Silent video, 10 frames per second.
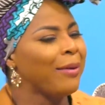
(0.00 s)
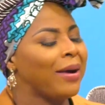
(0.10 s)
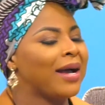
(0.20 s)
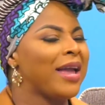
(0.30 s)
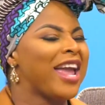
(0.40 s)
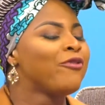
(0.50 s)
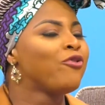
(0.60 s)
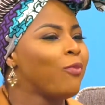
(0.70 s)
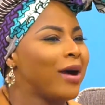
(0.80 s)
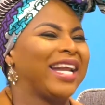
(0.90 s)
But a
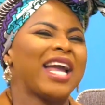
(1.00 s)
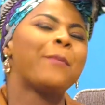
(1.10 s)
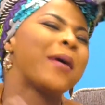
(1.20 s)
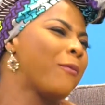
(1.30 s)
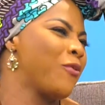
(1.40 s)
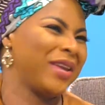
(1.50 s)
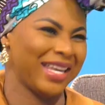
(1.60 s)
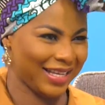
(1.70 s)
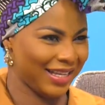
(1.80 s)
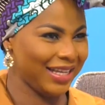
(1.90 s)
do money ya pamome.
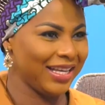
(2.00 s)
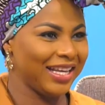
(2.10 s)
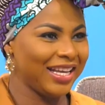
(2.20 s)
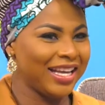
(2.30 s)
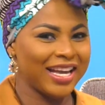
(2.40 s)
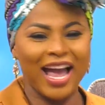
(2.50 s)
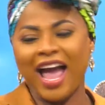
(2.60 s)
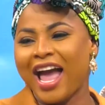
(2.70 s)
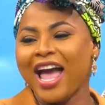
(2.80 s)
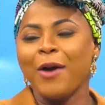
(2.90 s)

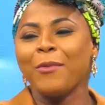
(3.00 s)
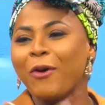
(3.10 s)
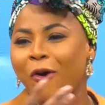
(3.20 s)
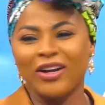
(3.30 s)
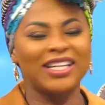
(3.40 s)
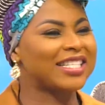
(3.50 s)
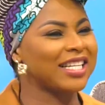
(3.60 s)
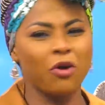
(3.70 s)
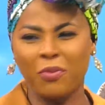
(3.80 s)
Ah, we call audition, no